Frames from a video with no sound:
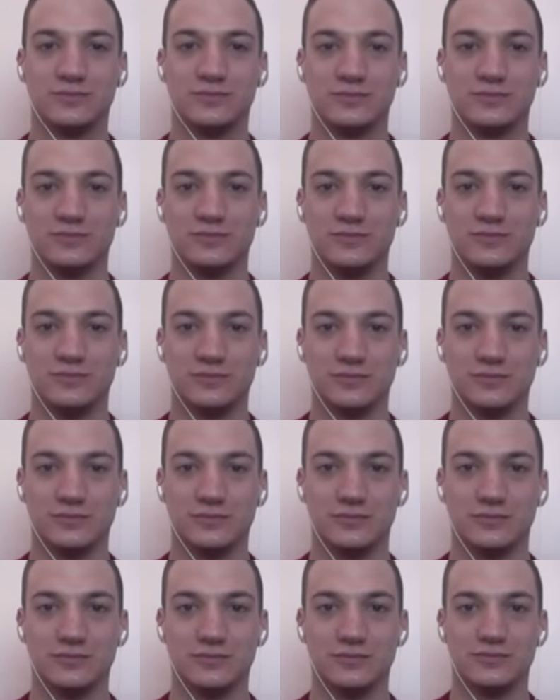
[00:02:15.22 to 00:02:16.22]

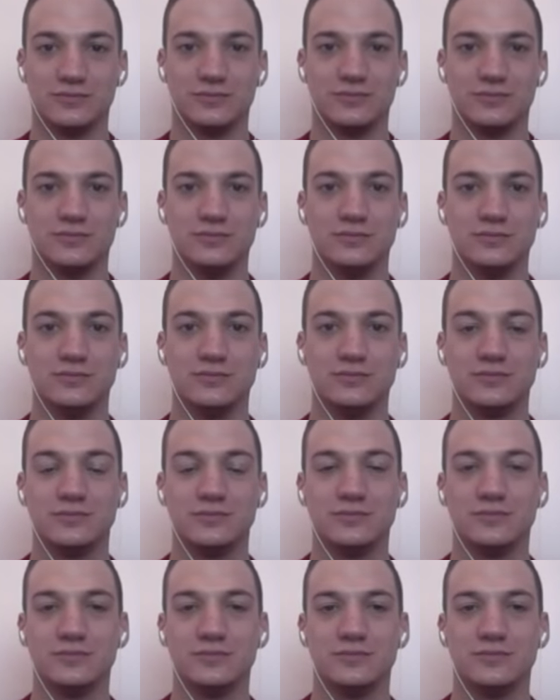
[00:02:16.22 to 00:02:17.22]

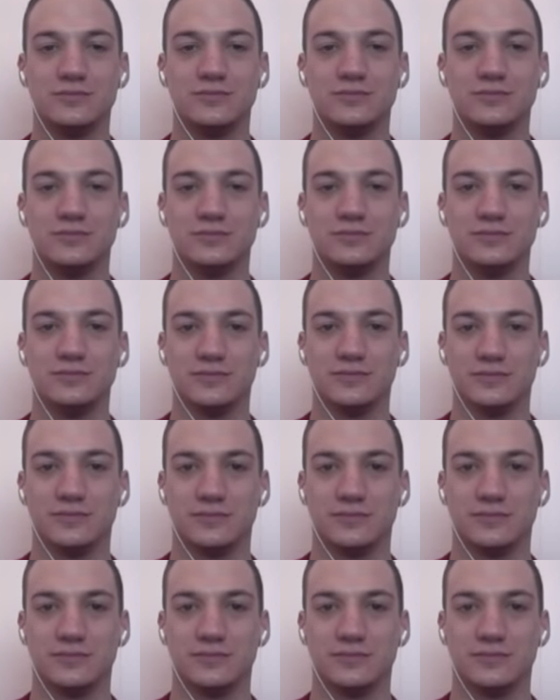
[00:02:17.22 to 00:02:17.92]
No words are spoken by the person on screen.